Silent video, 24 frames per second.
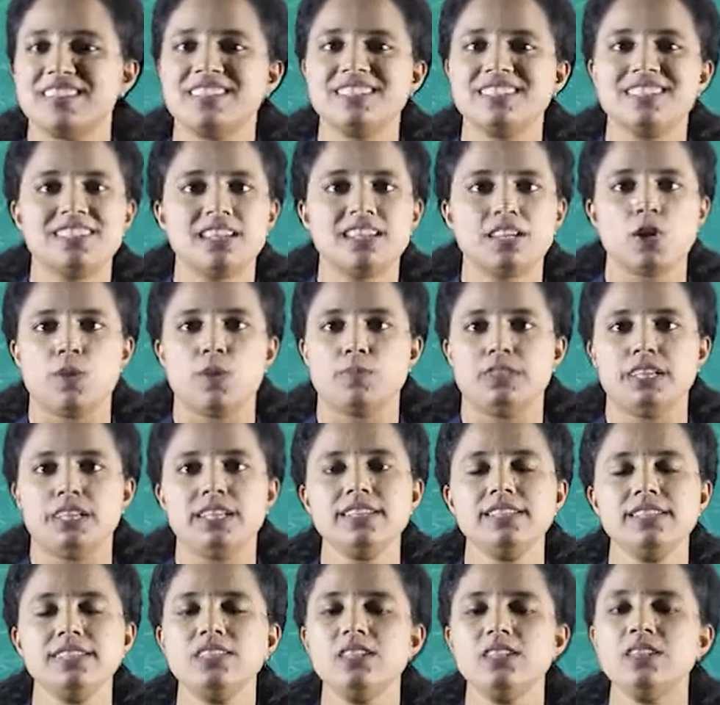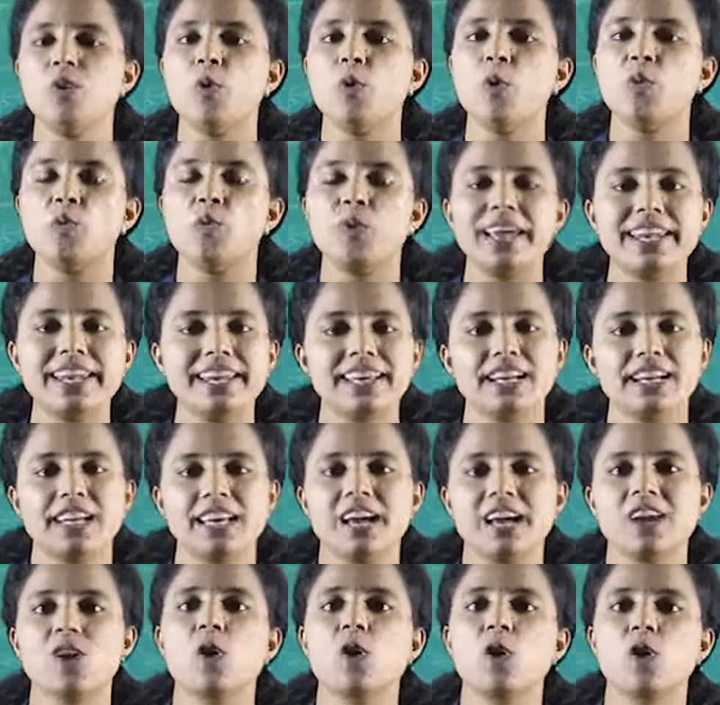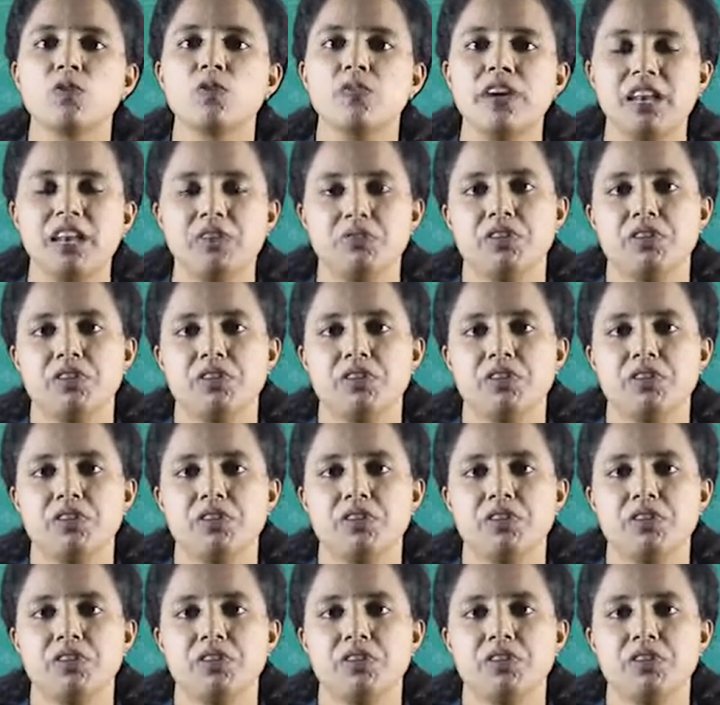distant objects very clear or very